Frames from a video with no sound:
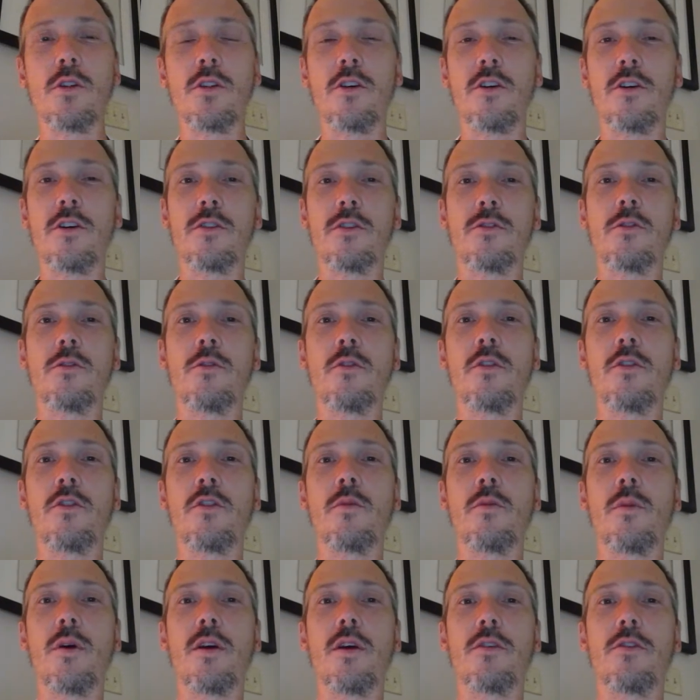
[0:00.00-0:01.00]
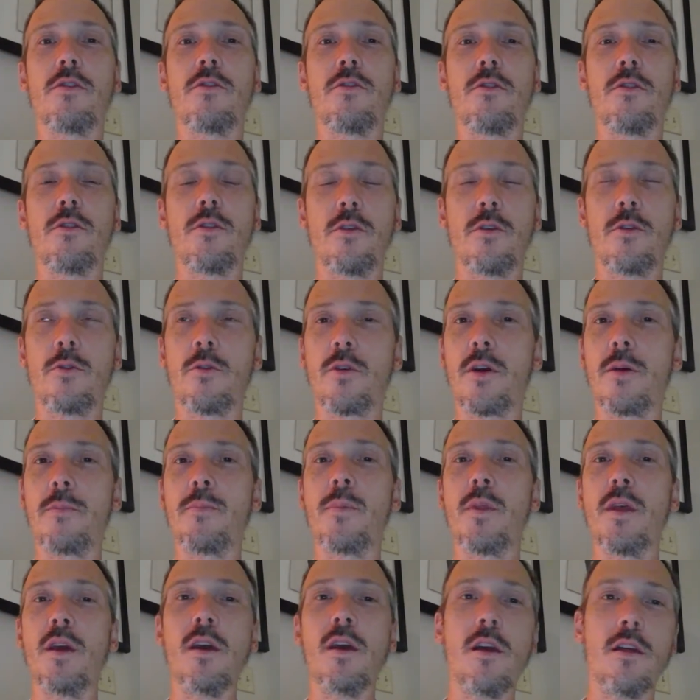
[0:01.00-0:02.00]
along through the semester. Okay,
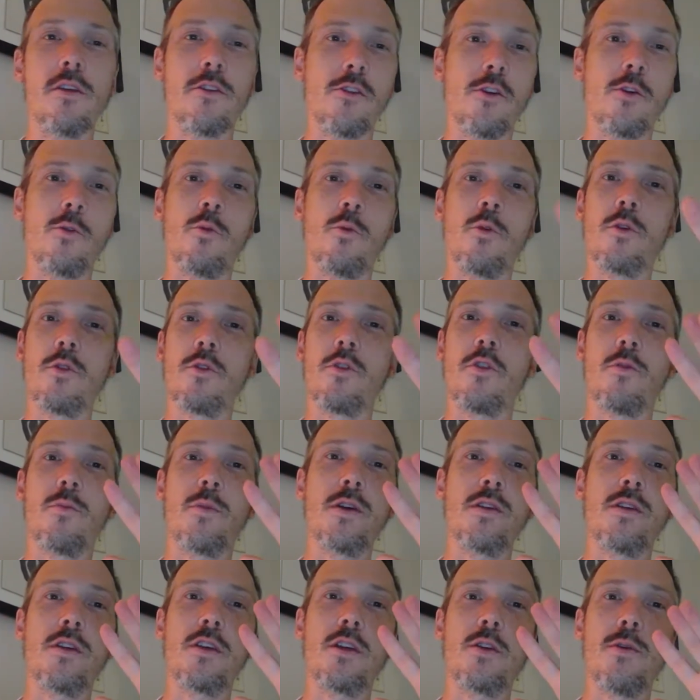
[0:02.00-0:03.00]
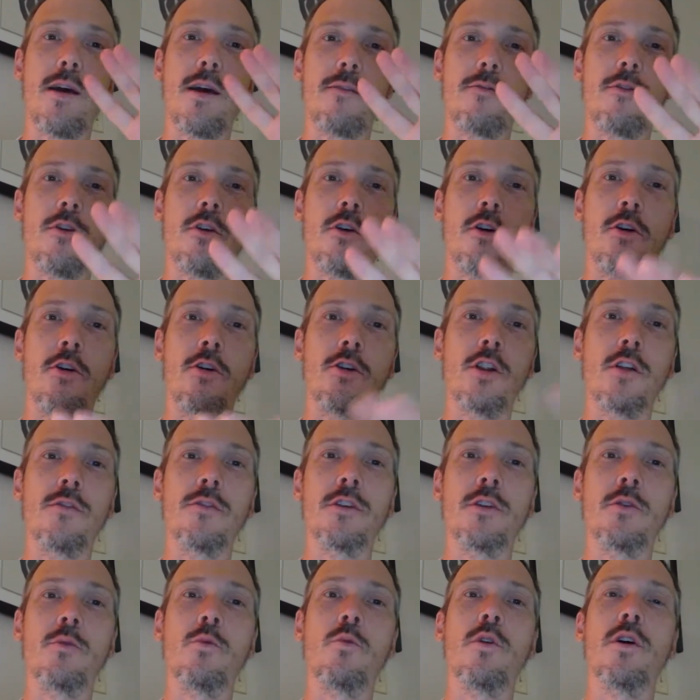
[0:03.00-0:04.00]
so it won't just be that you have all of
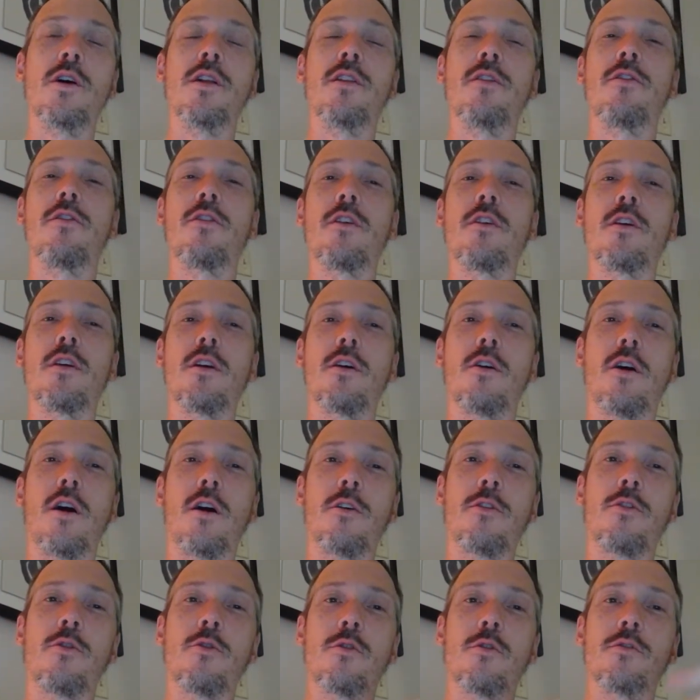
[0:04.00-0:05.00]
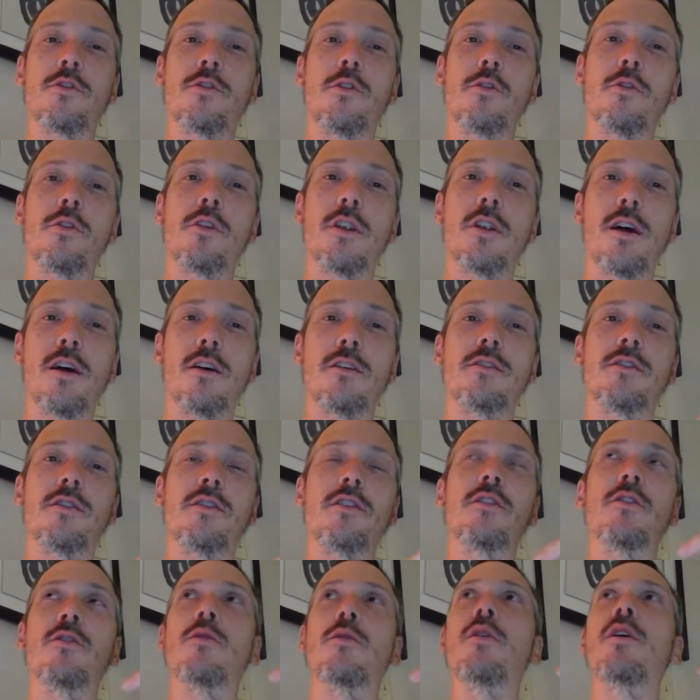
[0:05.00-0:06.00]
it at once. I'll sort of dole it out to
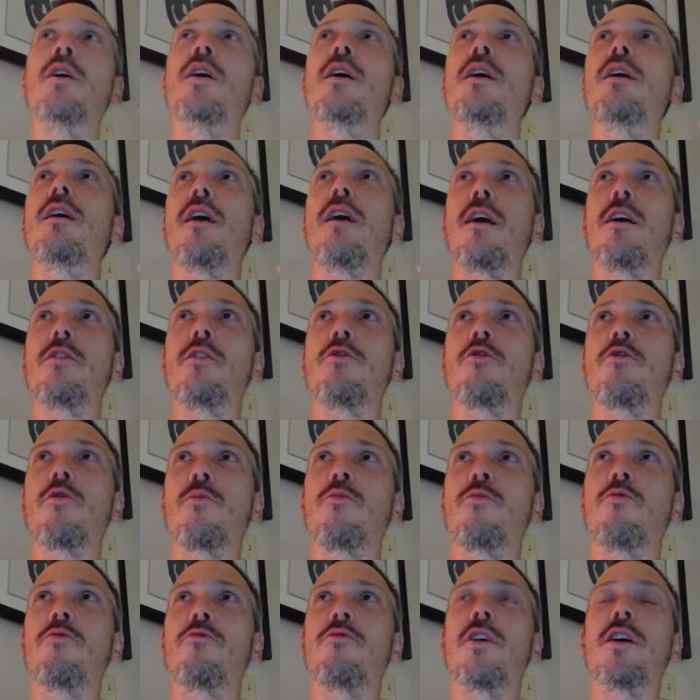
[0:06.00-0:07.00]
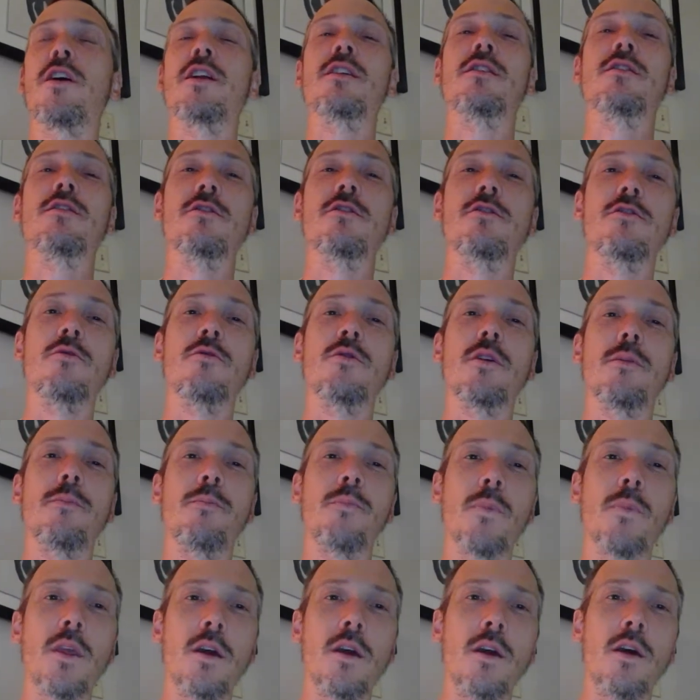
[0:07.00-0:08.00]
you as you're ready to do it.
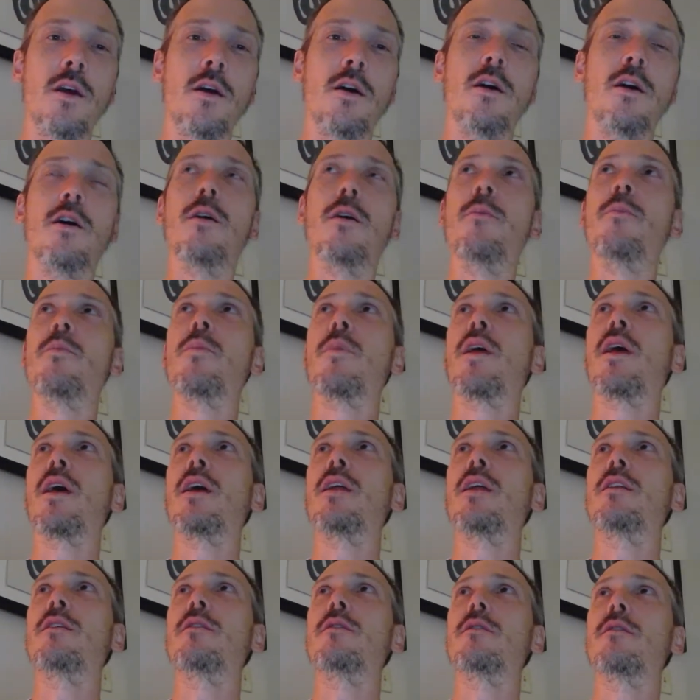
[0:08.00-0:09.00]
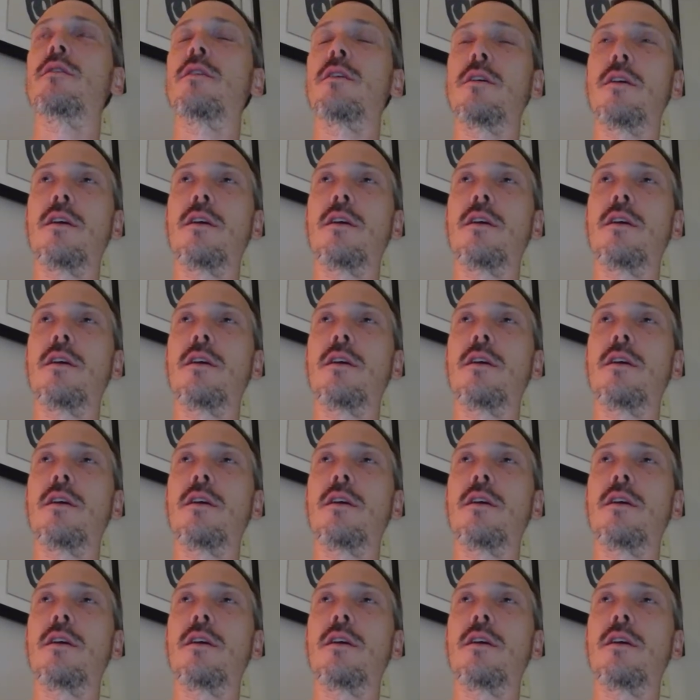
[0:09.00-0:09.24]
And